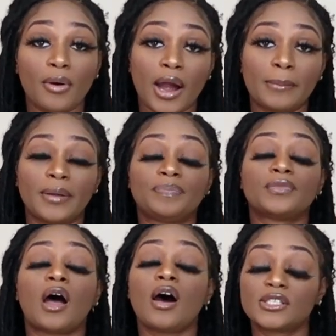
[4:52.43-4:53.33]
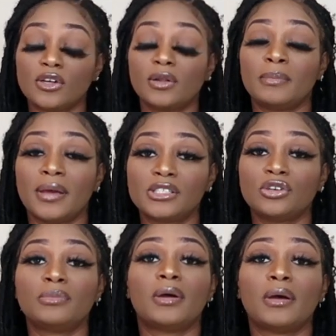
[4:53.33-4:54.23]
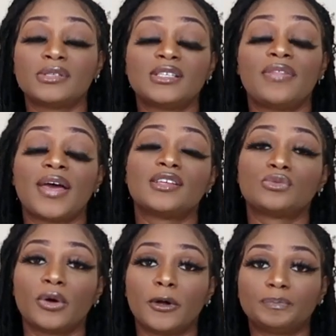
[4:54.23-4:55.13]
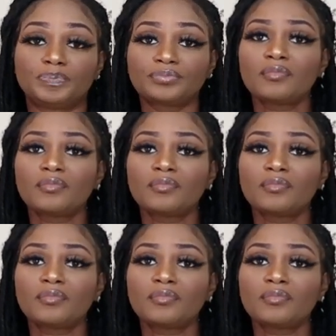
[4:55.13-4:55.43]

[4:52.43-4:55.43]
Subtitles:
department. Also, let me make sure you understand that as well.